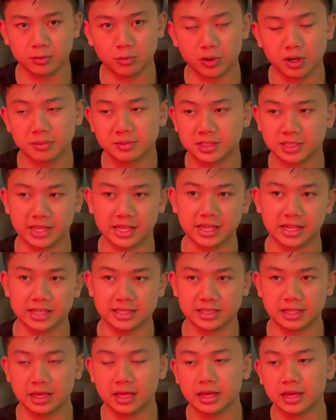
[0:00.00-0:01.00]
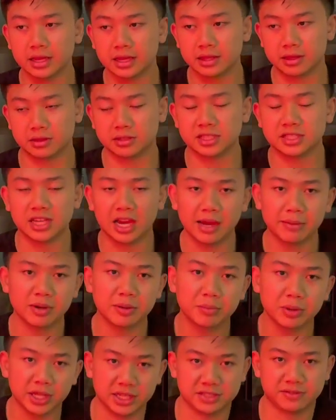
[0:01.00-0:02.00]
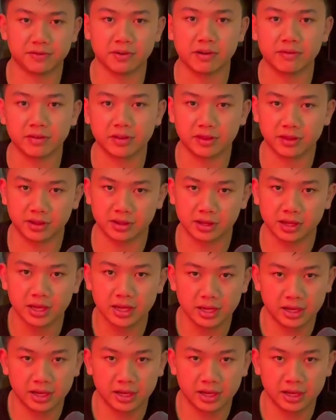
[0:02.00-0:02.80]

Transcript: What I'm saying is there's a time and a place for everything.